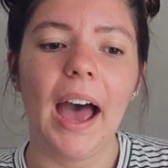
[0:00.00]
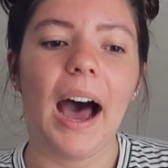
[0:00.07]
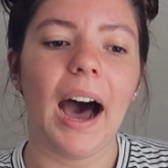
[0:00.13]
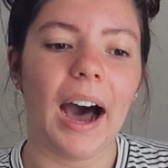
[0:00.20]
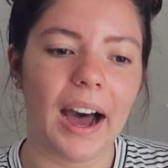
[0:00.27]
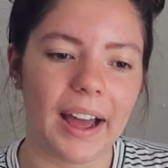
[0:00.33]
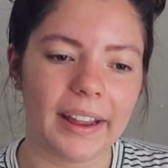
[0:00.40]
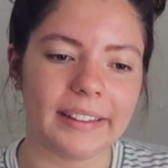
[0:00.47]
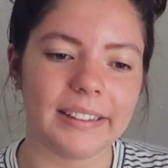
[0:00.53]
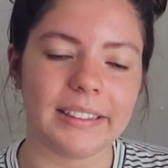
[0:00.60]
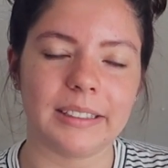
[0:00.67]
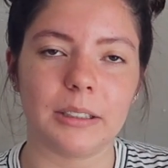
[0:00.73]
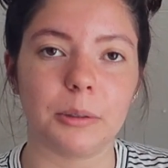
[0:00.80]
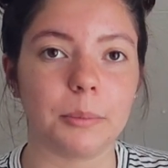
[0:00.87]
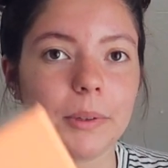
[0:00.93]
I
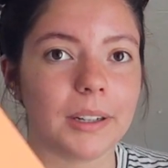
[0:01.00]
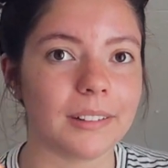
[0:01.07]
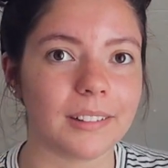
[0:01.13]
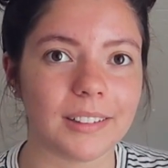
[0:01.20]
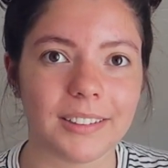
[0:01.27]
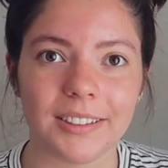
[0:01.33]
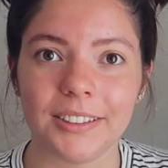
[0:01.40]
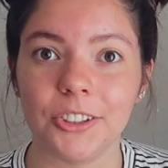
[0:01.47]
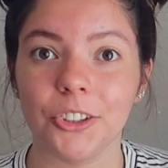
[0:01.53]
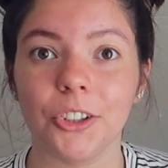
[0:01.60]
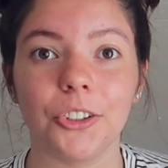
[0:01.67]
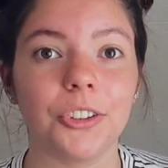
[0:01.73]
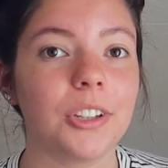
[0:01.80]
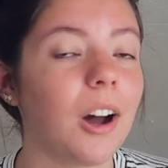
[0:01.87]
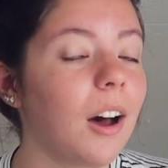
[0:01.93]
am a
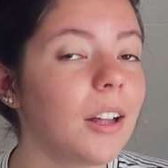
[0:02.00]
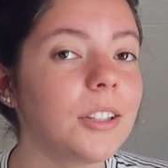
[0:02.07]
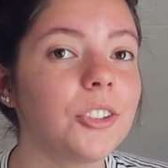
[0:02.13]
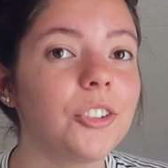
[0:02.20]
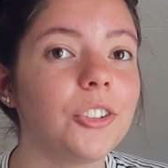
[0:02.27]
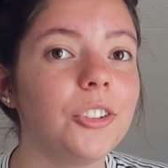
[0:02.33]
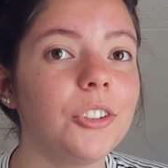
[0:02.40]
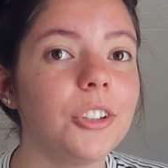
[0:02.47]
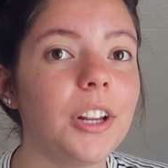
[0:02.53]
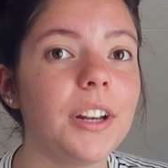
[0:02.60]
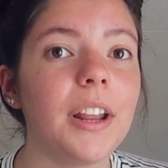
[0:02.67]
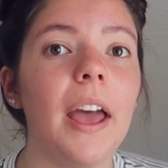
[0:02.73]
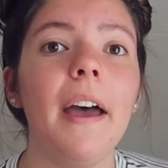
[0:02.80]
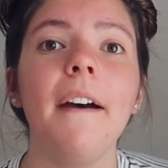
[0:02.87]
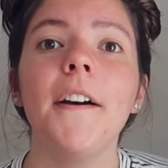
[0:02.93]
19-year-old college student
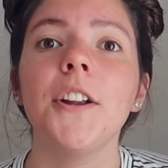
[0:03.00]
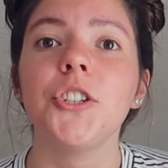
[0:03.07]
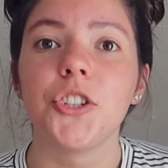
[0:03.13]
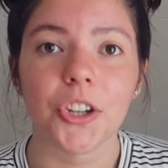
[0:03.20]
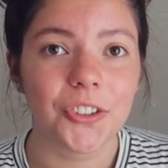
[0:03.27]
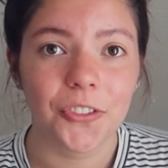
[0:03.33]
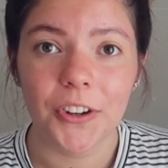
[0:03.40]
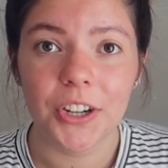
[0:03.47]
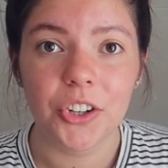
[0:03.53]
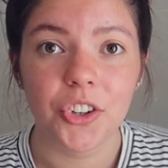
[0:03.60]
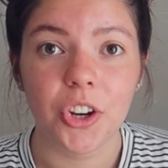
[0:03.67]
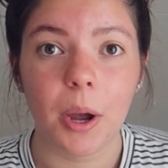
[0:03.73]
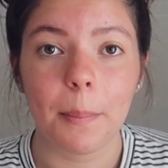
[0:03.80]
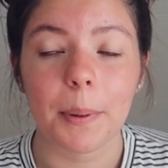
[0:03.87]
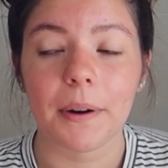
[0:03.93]
just
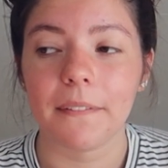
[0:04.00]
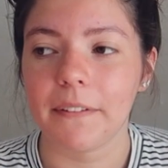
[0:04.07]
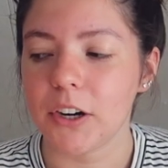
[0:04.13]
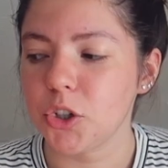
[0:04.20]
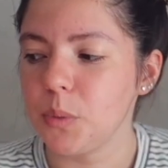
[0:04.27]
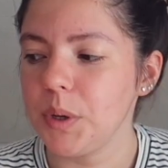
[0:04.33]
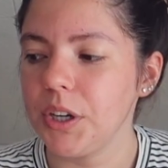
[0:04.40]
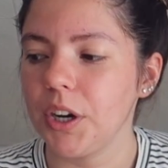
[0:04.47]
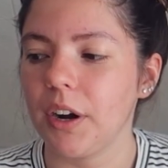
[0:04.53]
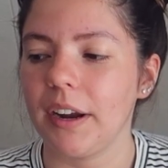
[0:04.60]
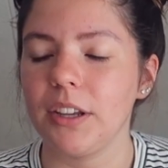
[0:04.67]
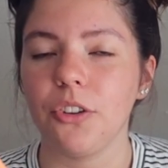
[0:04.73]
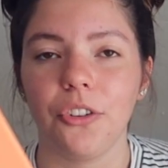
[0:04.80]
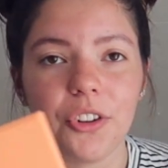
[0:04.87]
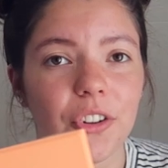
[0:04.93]
finishing up her freshman year. I
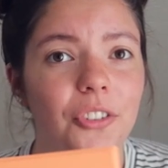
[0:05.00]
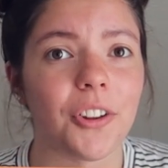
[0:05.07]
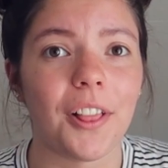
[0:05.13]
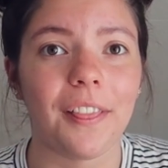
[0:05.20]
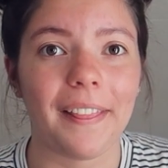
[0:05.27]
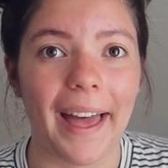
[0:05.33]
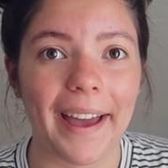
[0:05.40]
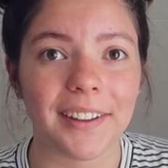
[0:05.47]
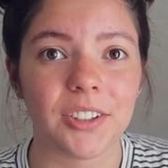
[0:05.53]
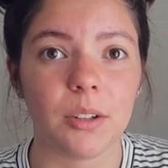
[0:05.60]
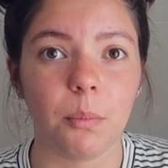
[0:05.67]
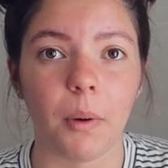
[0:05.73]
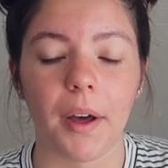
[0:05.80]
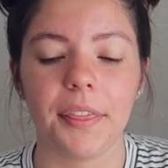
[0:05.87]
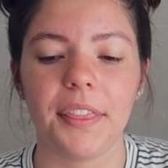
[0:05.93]
used this for the last
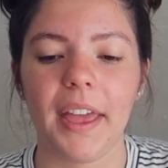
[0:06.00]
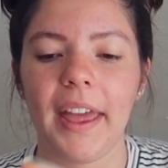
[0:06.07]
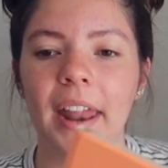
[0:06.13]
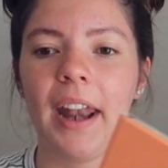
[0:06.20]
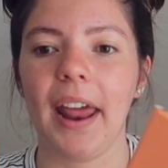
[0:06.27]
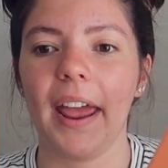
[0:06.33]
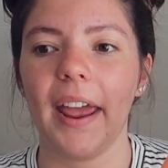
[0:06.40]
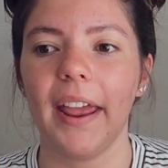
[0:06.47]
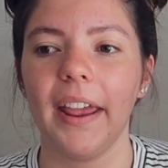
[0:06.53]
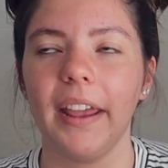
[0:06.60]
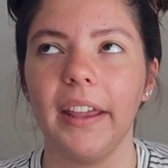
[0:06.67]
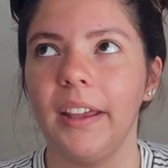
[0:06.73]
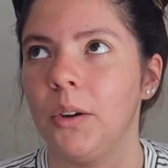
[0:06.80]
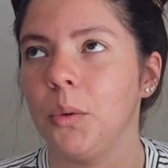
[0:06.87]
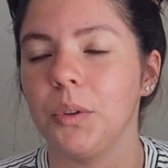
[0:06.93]
month and
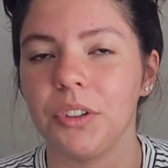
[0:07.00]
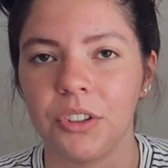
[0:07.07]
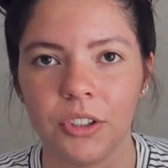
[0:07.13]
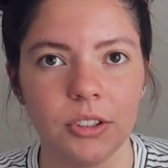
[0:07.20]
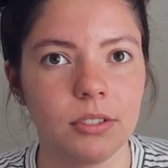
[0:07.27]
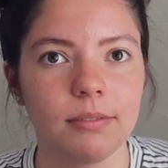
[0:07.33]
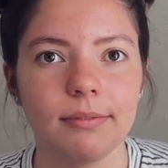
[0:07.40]
it was